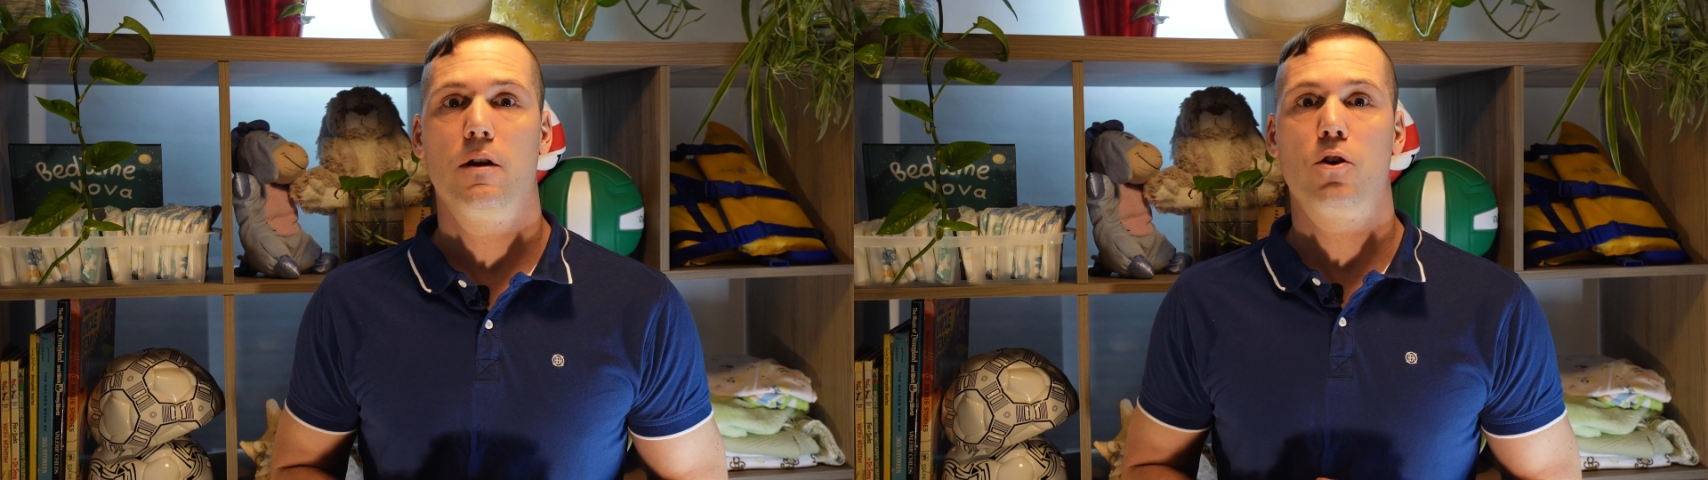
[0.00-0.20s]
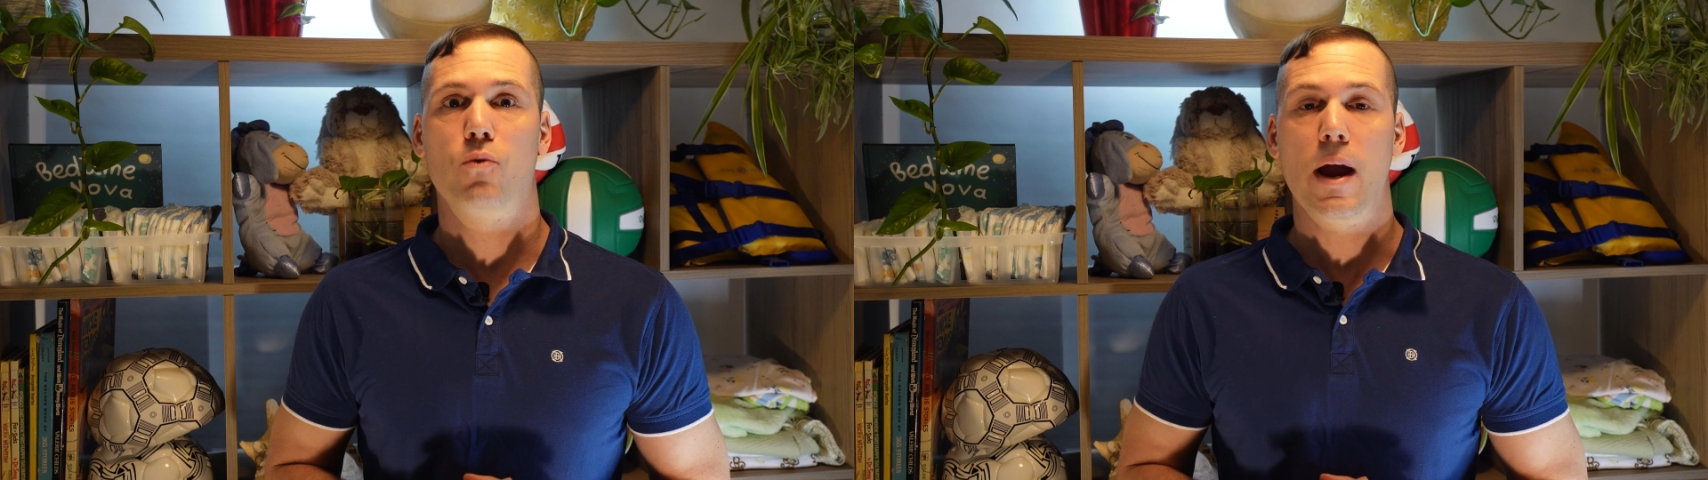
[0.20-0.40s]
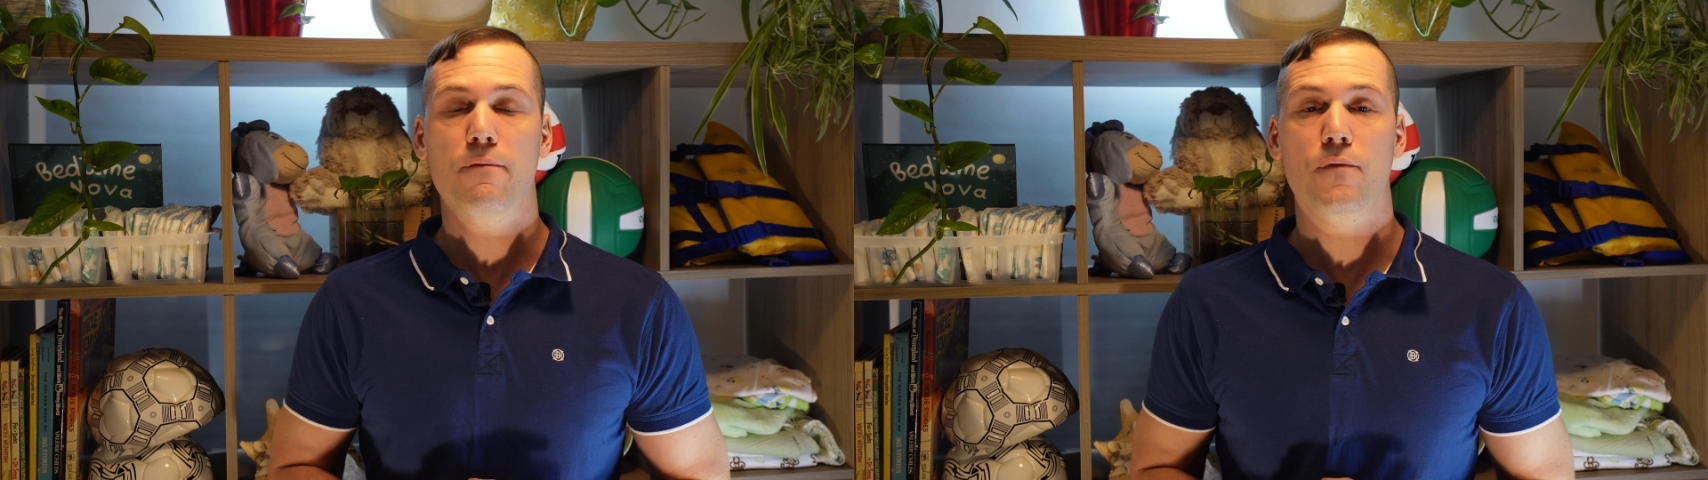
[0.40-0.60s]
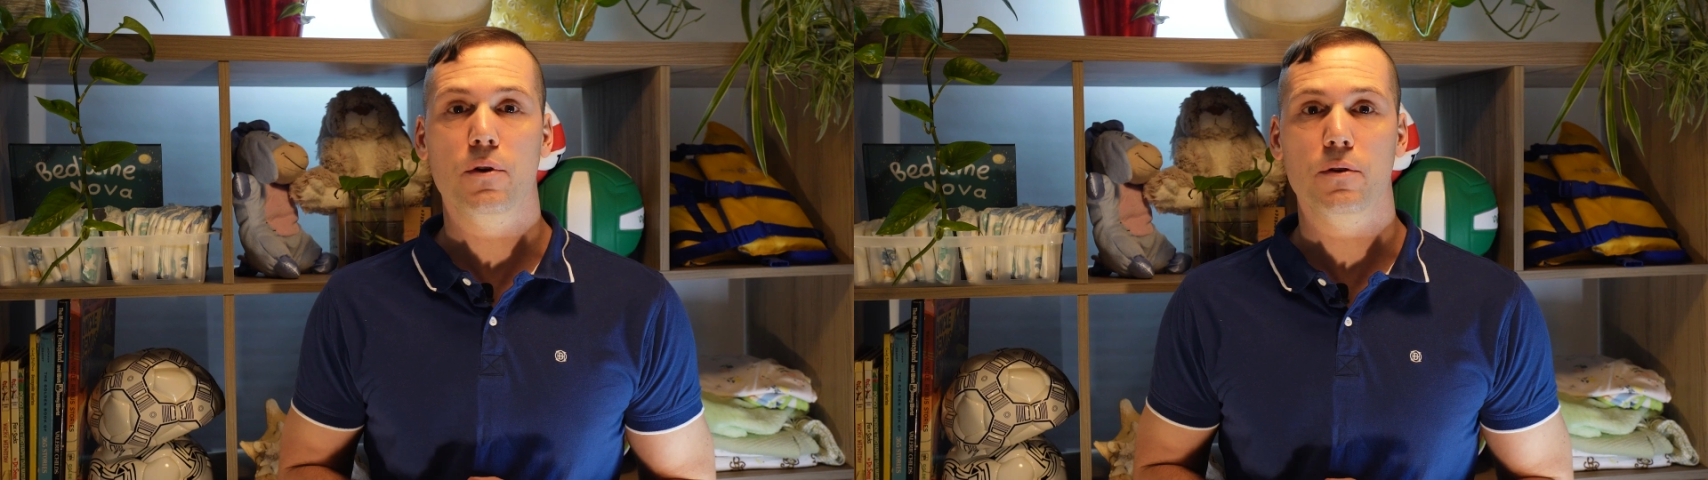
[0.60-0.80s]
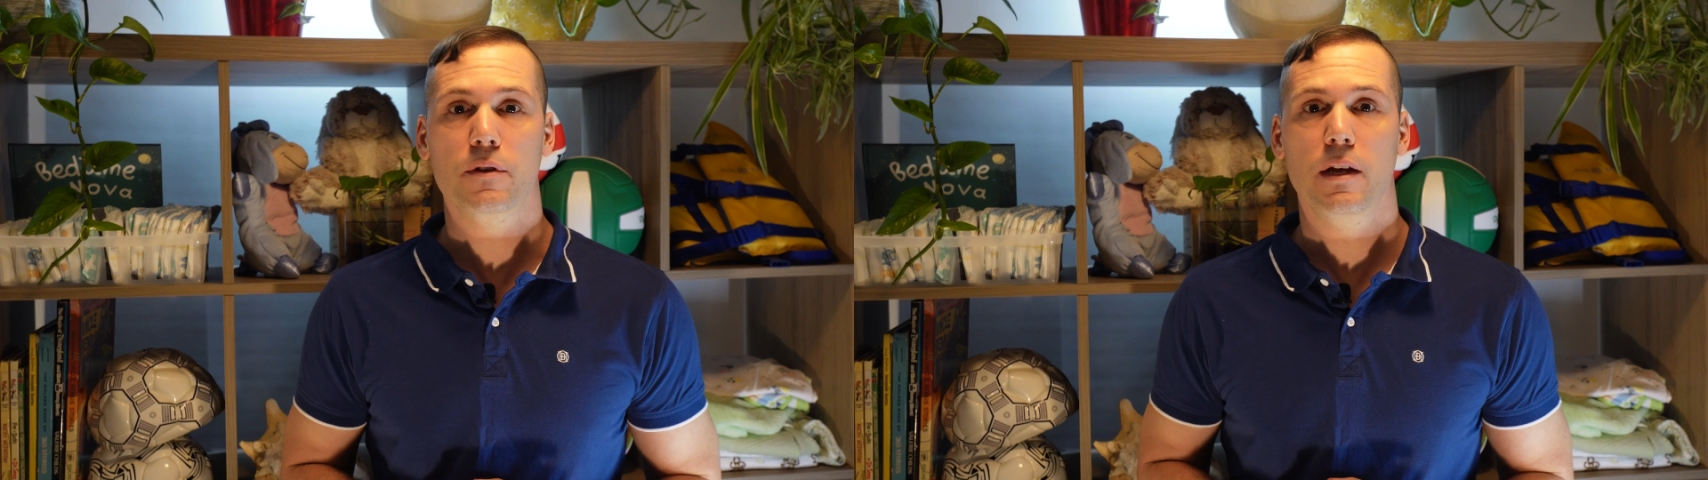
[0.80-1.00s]

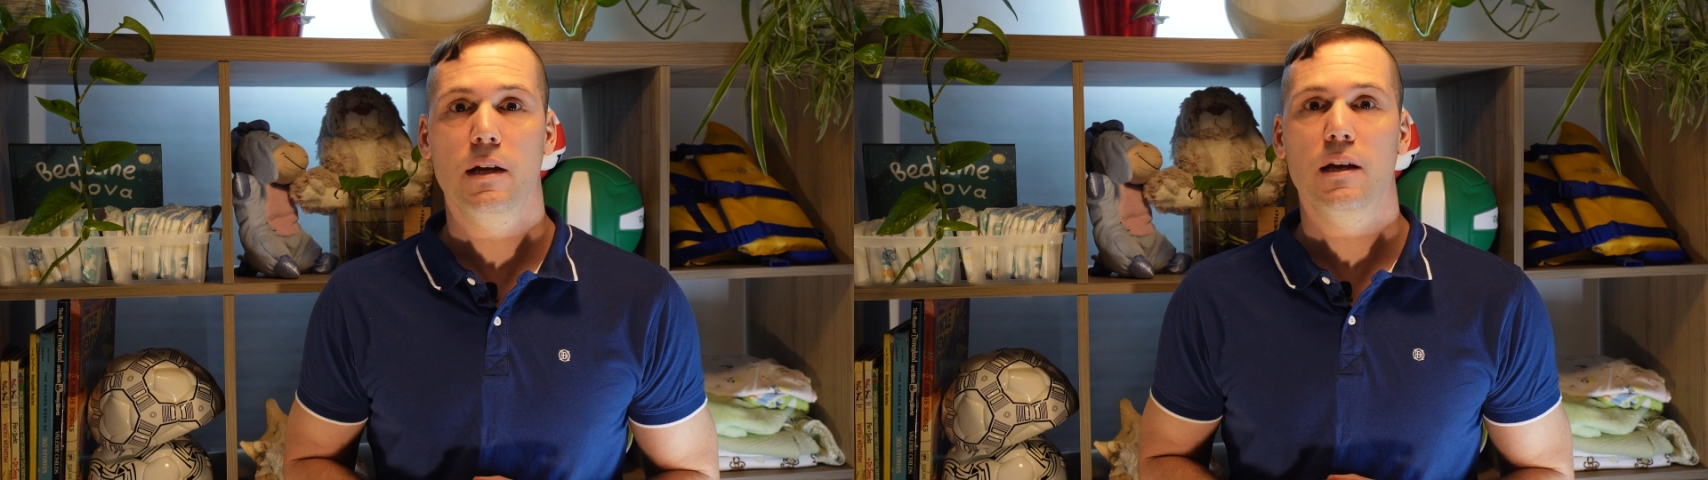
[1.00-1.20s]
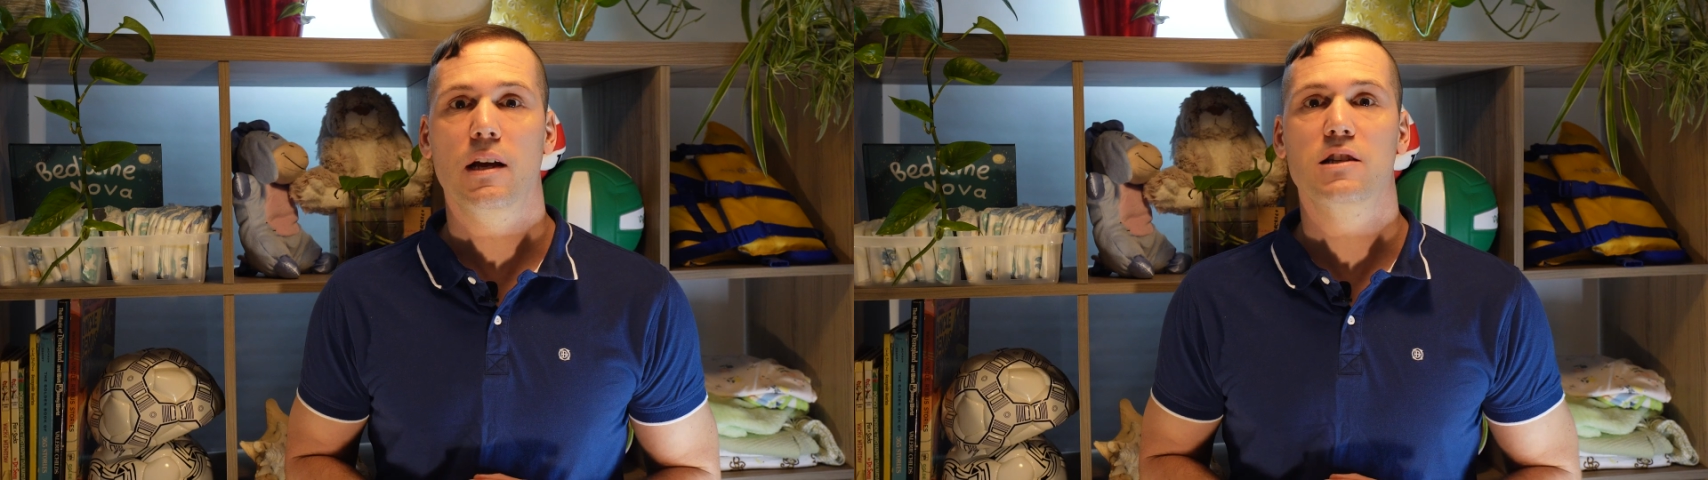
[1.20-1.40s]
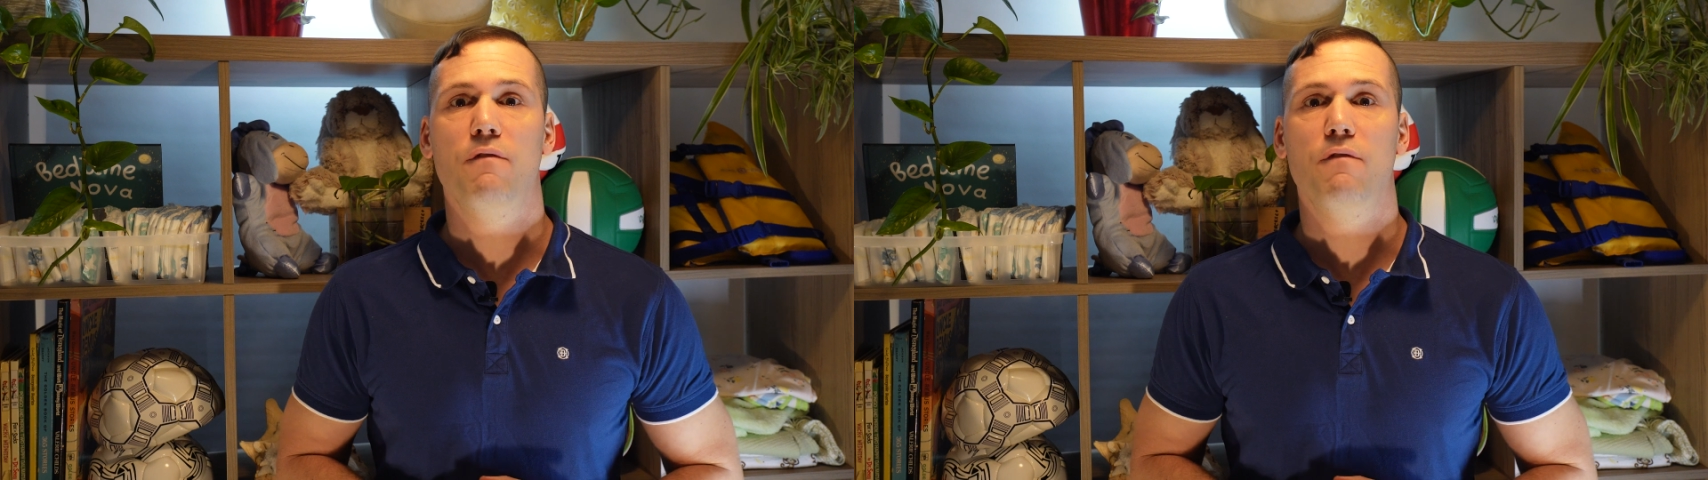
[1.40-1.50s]
Grapefruit is